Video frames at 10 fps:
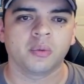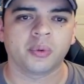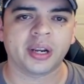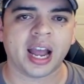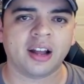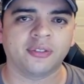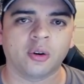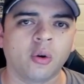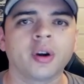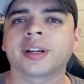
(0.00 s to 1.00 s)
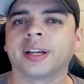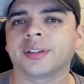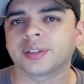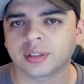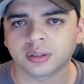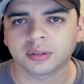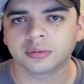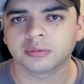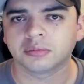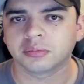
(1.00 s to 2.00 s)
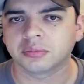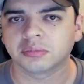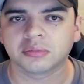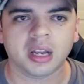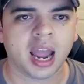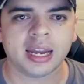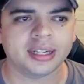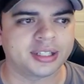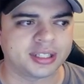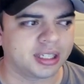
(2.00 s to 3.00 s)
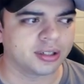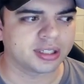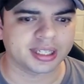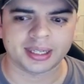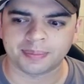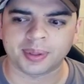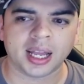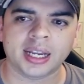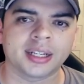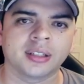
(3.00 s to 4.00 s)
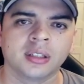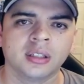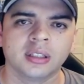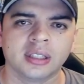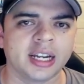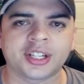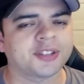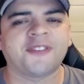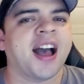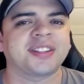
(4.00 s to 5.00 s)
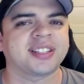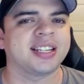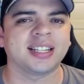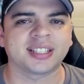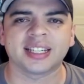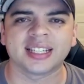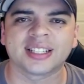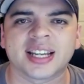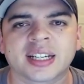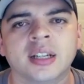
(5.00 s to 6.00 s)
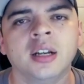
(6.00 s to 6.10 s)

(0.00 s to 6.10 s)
We have Orcust, and it's still seeing play. It's just fascinating to see this deck